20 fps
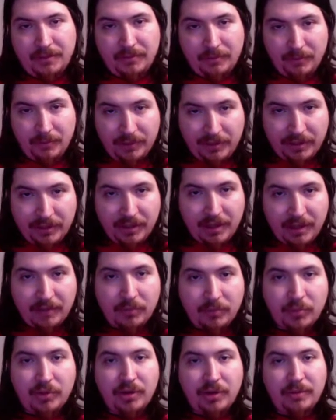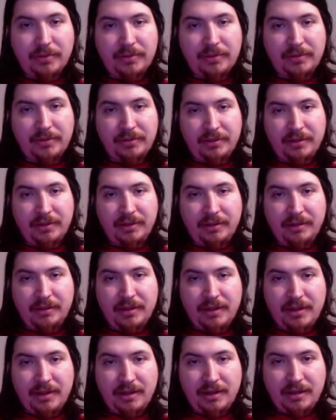We have more opportunity
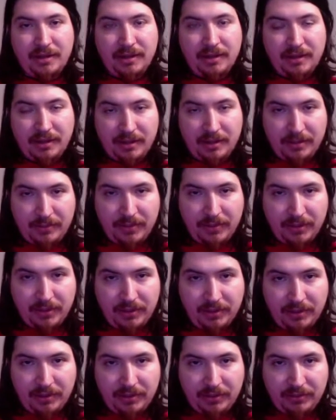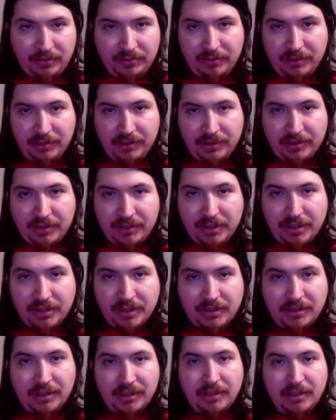and ability to really
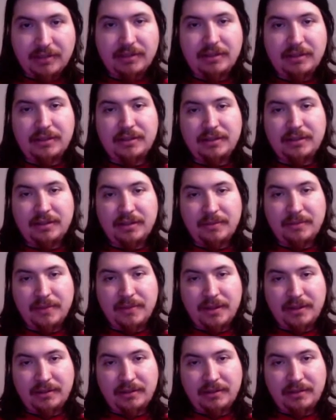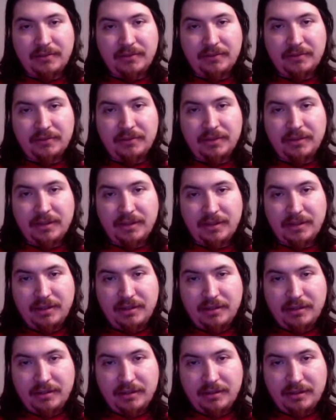change things on a systematic level
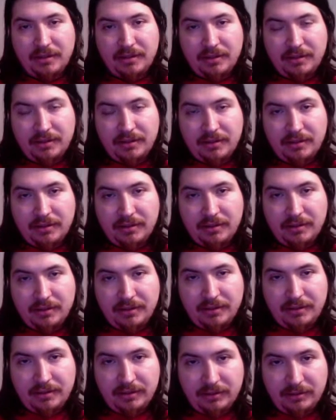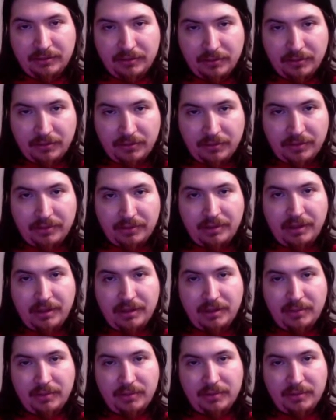than the lower
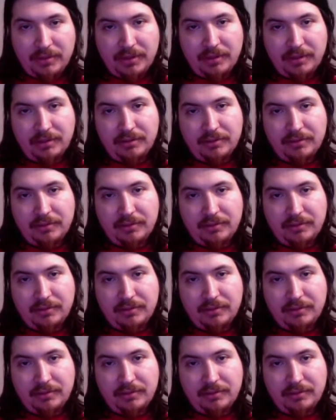80%.